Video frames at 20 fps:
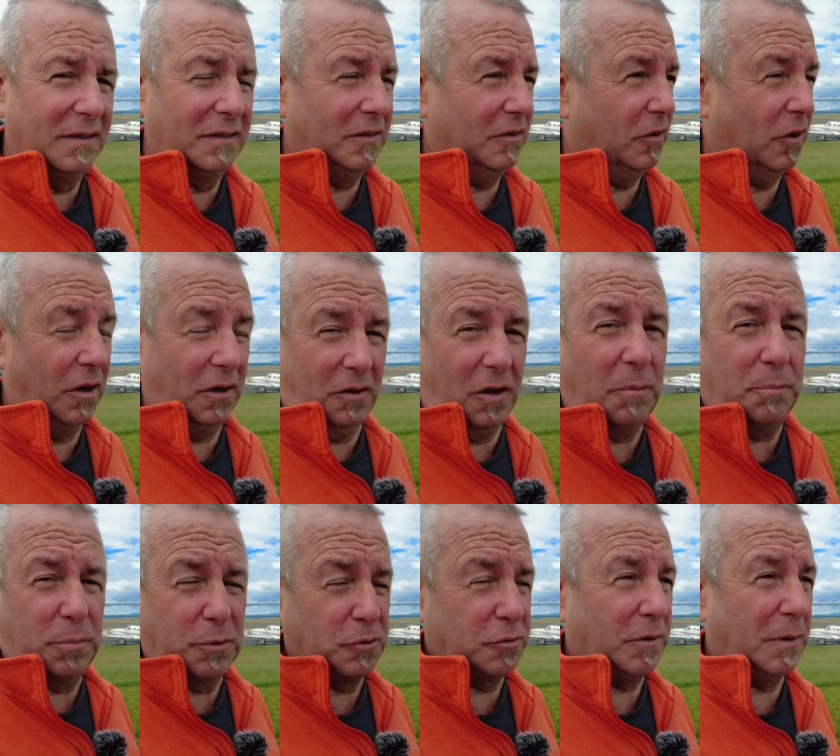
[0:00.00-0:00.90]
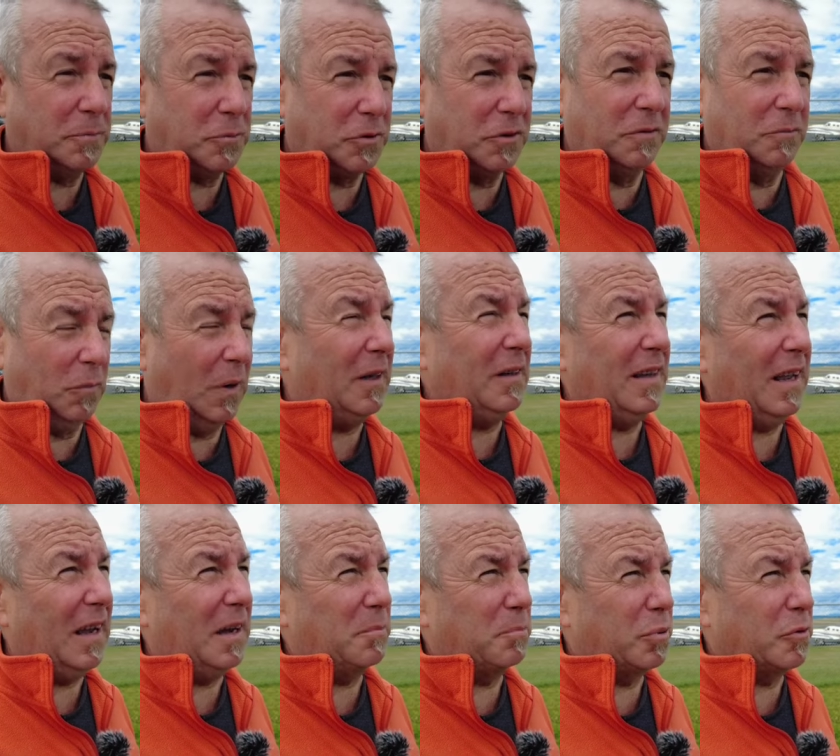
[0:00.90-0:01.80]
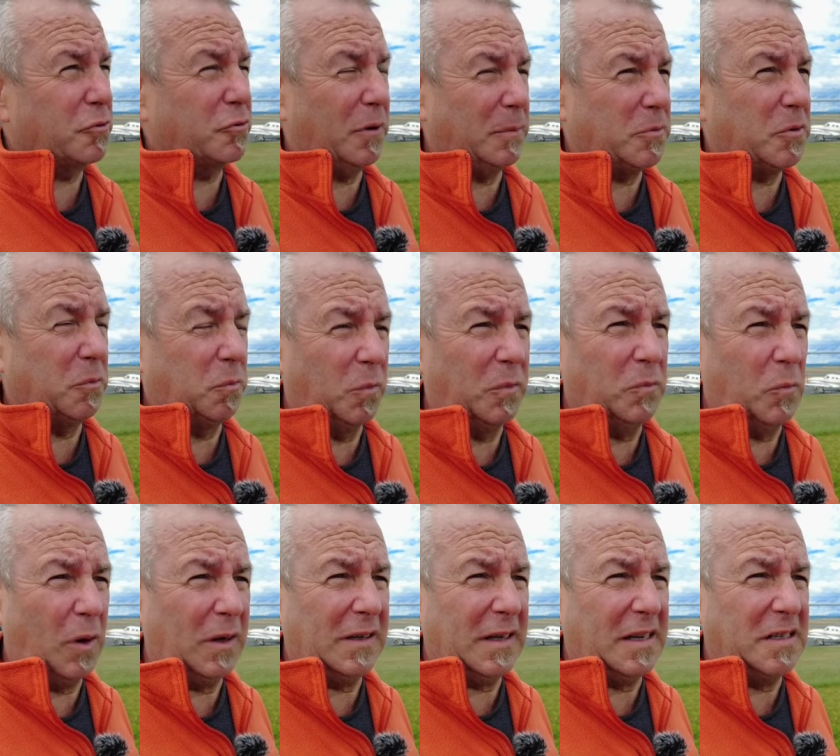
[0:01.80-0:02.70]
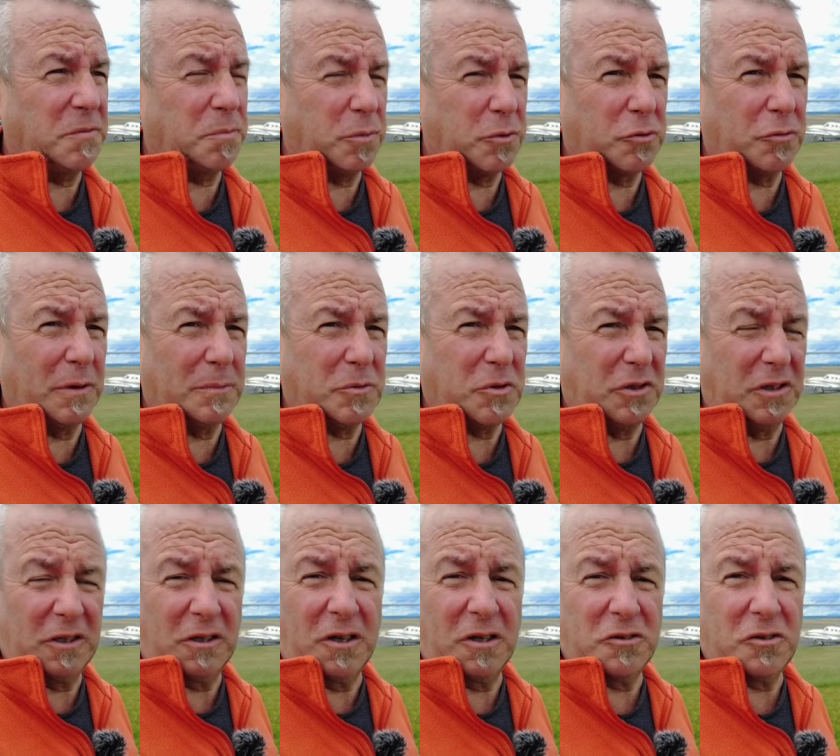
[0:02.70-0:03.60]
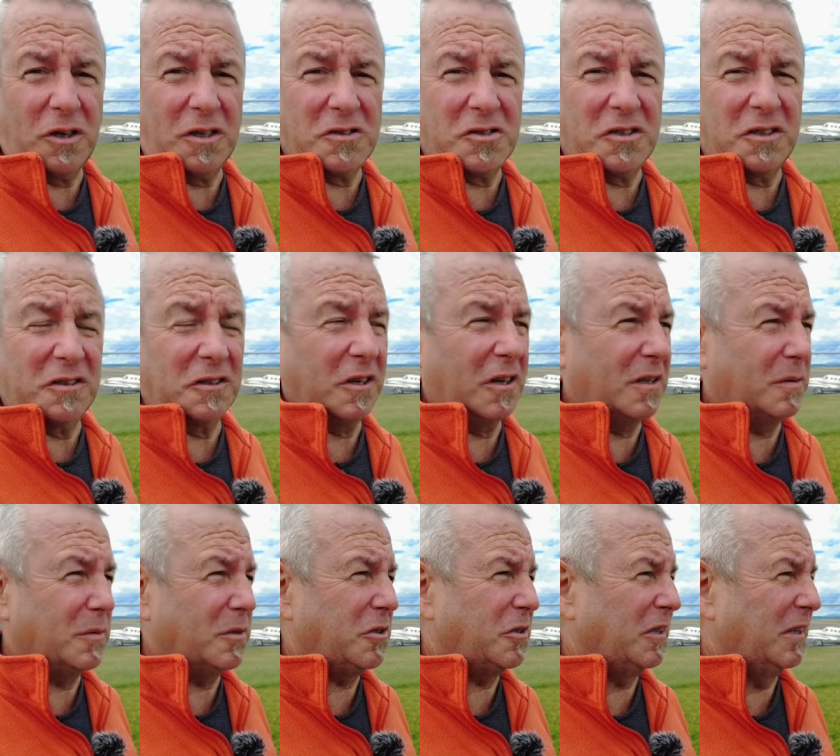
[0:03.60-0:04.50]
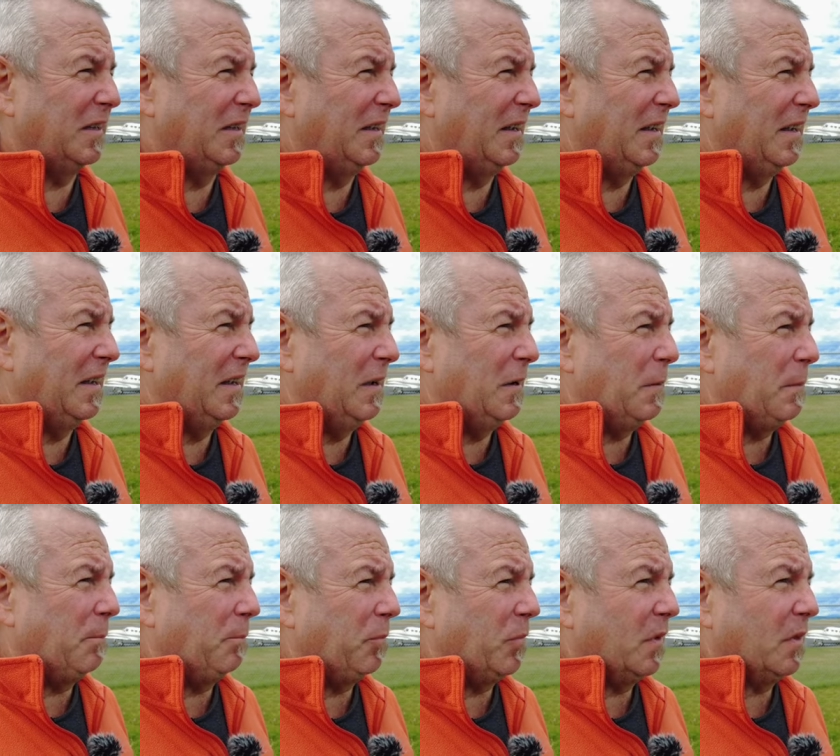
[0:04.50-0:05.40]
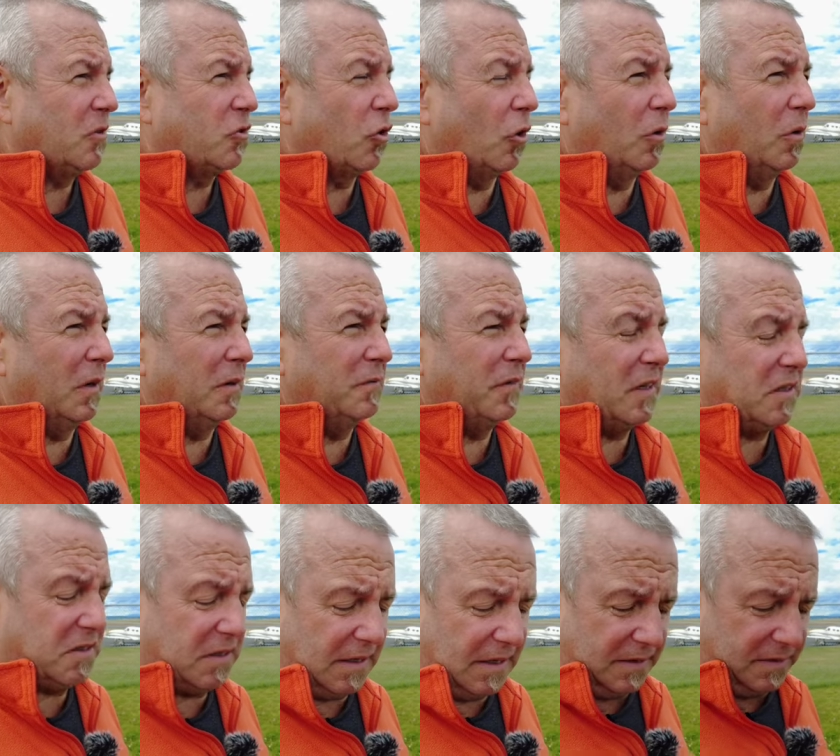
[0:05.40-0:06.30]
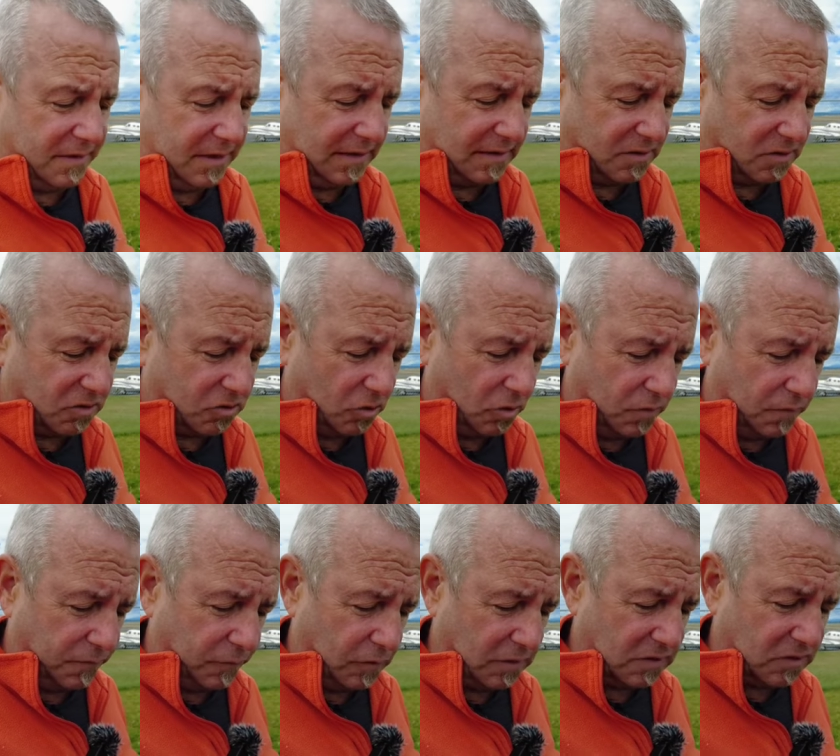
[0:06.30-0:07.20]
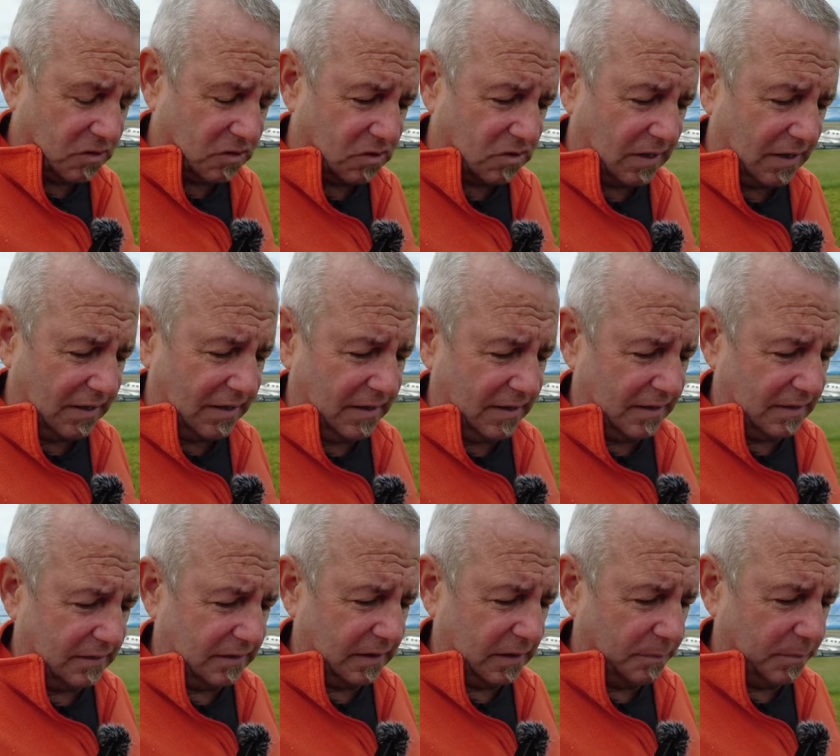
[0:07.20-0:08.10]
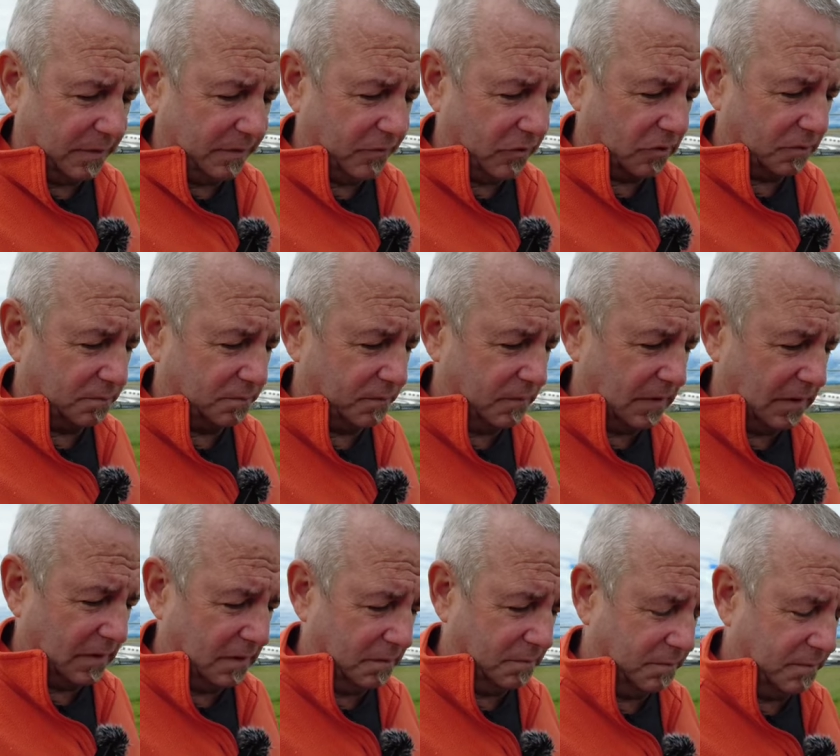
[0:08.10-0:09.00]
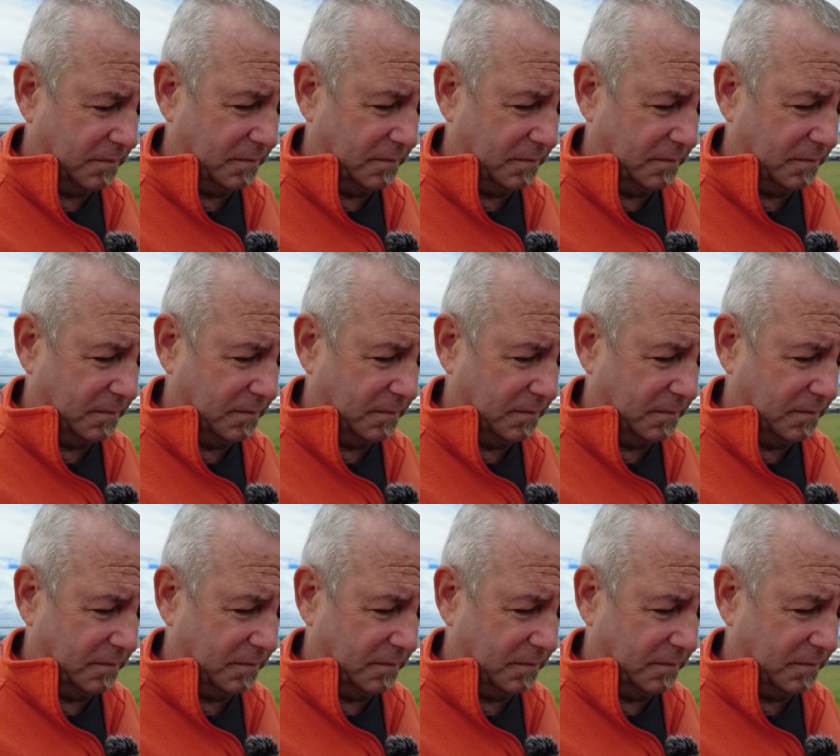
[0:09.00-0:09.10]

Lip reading: not prescription. Well, yeah, prescription. In one case, prescription that got tossed in the garbage. So investigate things. So for instance, I get a little bit of a